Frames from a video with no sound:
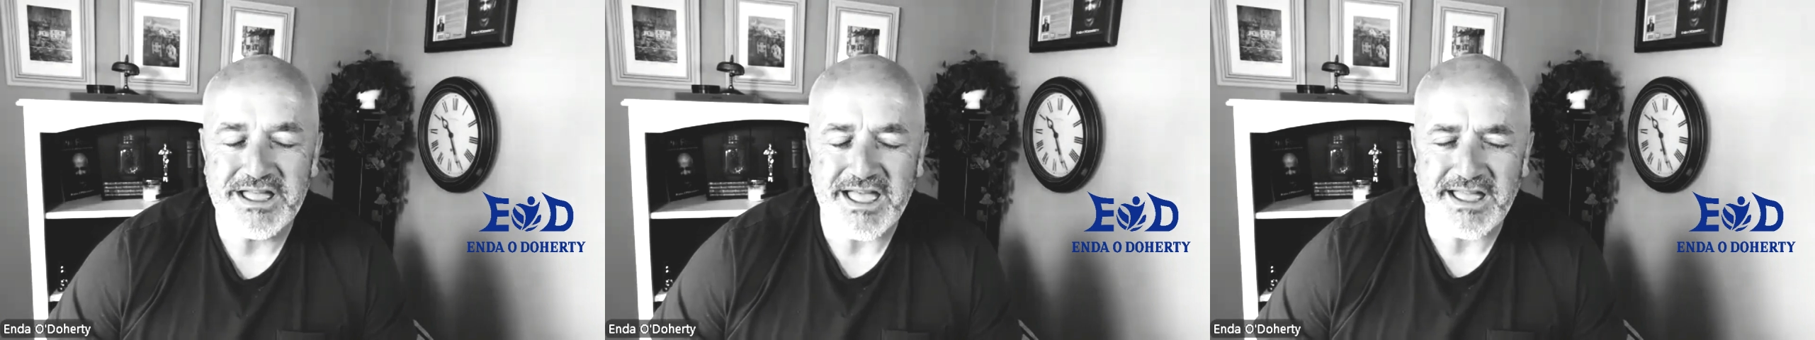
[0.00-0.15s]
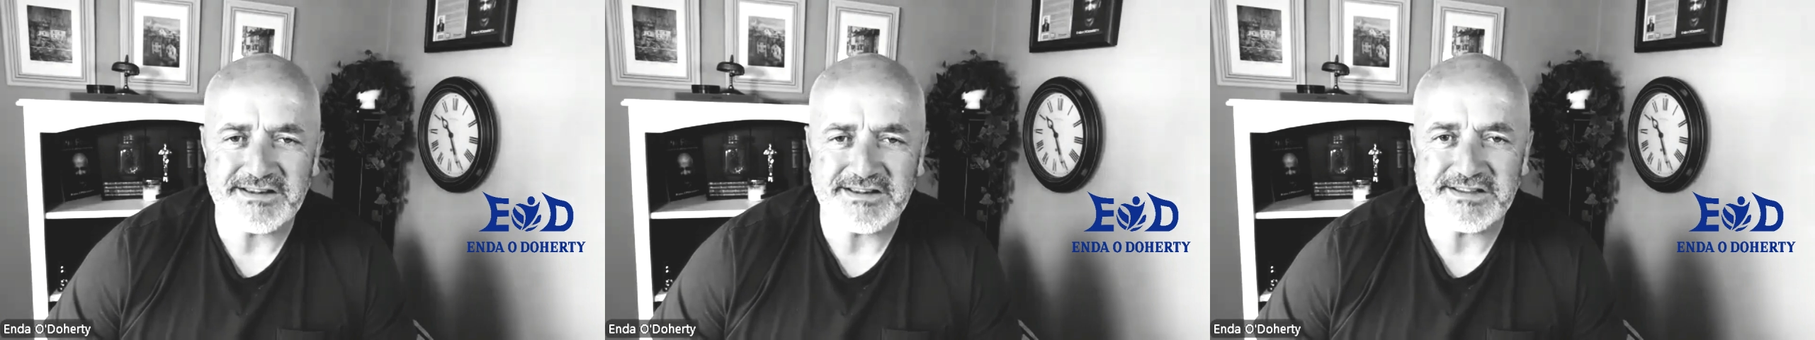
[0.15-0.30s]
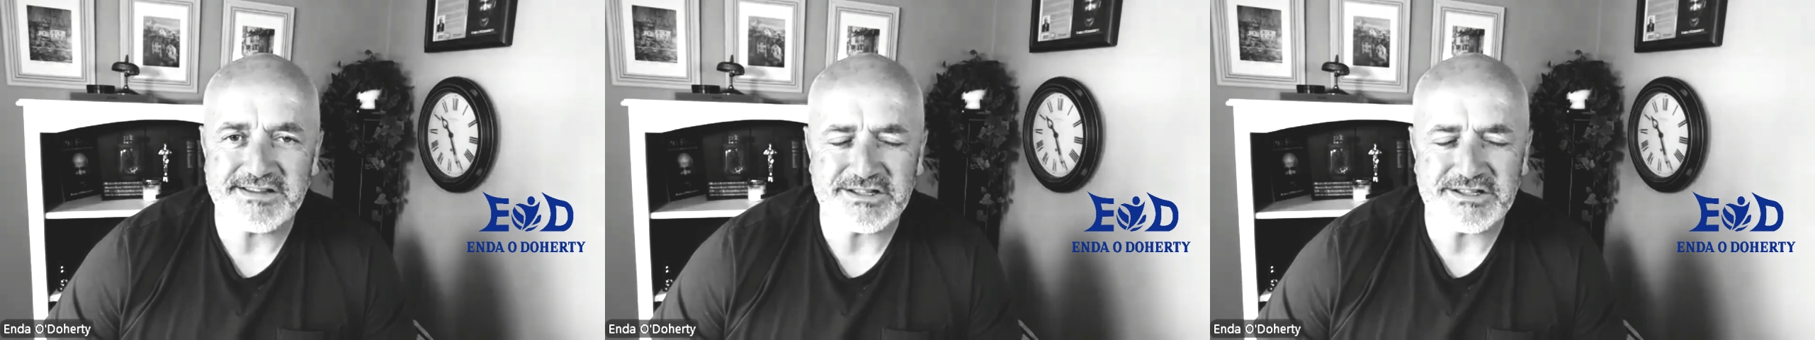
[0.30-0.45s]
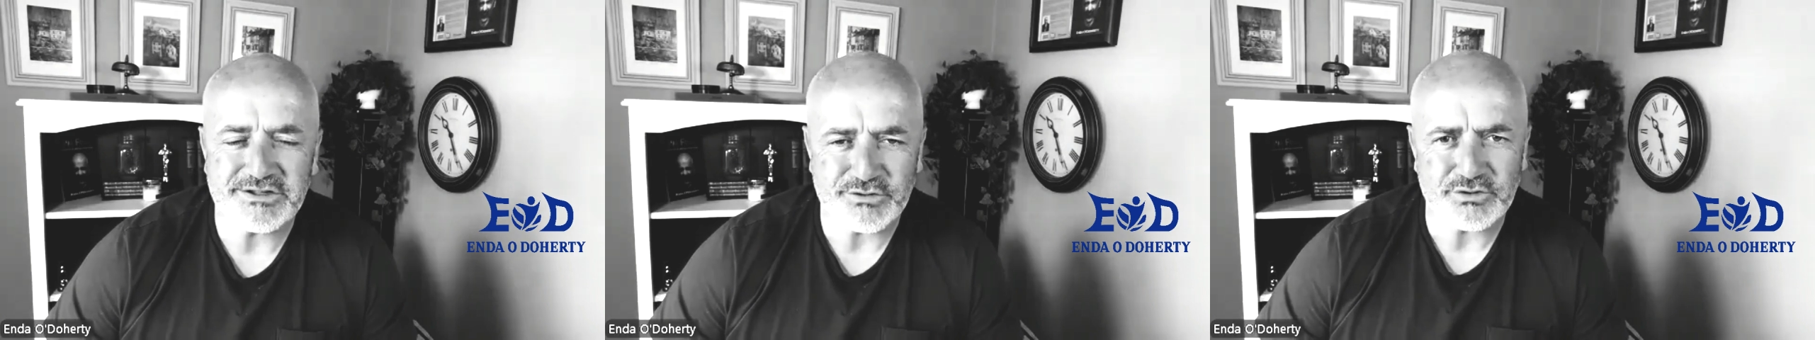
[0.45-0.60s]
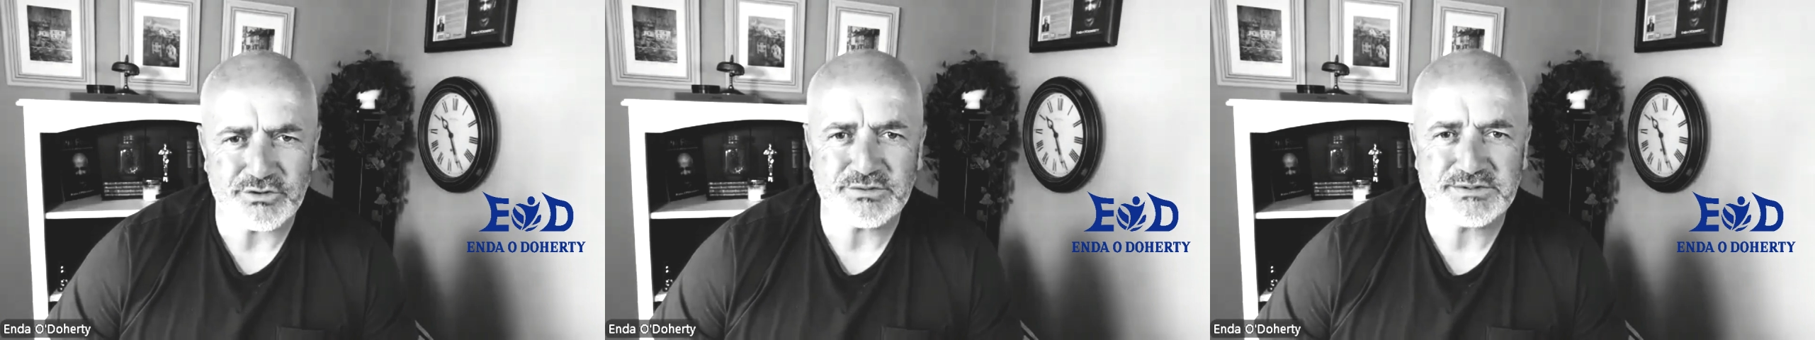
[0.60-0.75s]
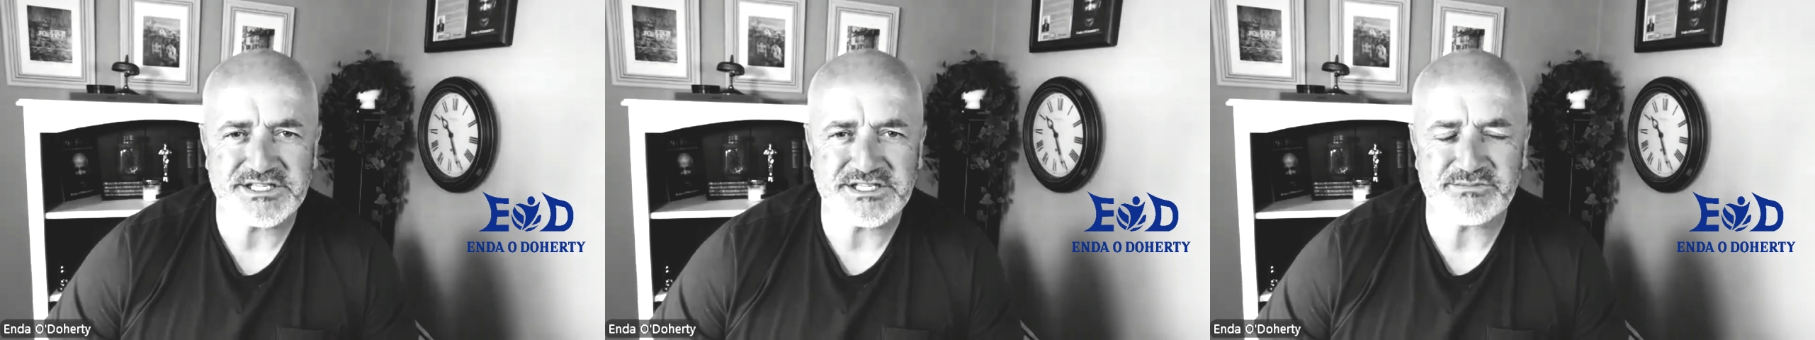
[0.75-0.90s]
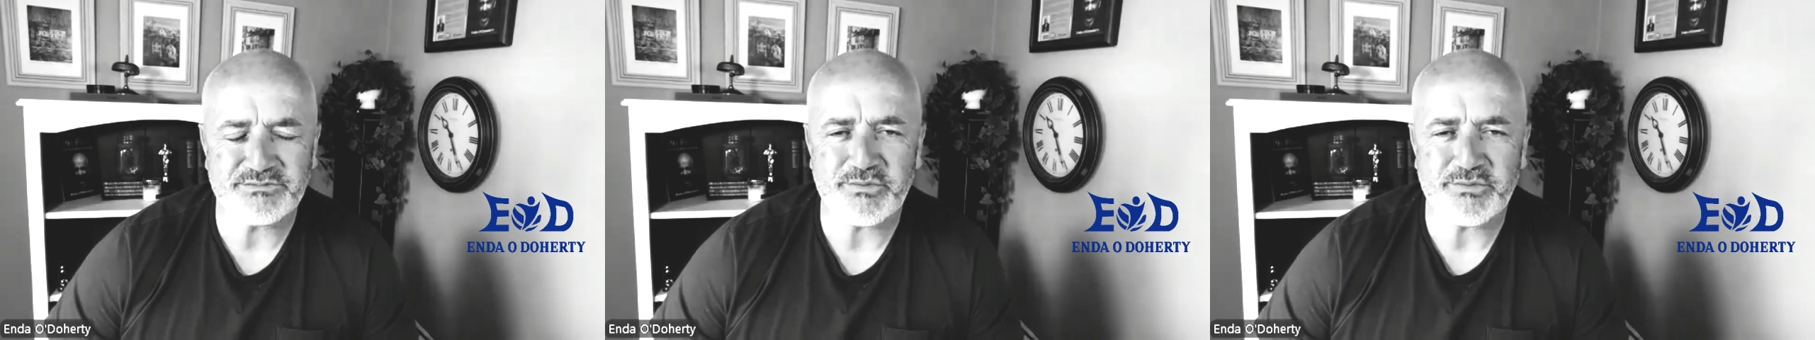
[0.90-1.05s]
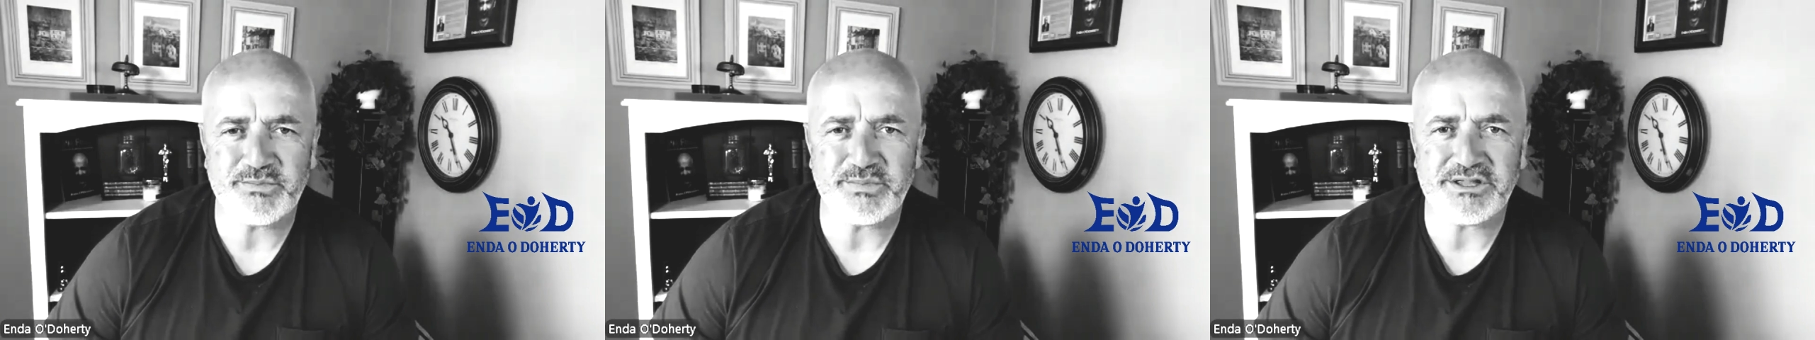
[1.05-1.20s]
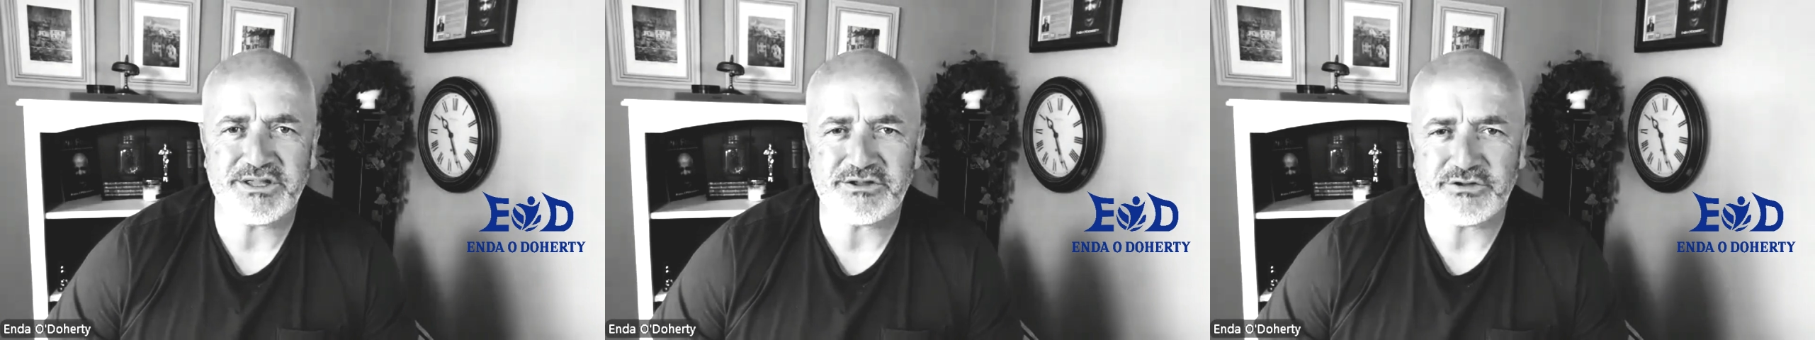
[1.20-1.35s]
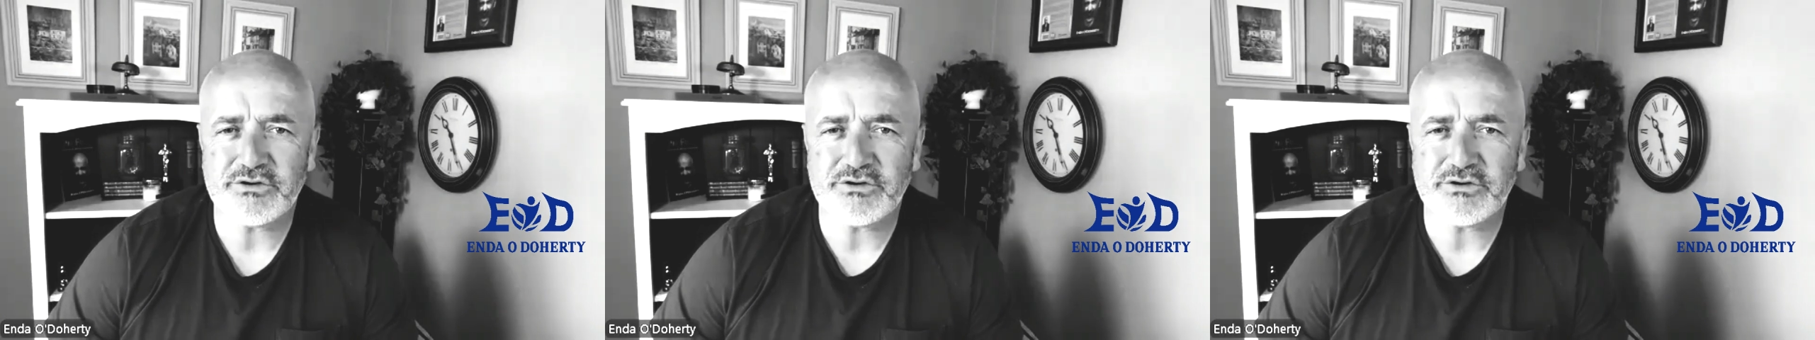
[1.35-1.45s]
and you always seem upbeat.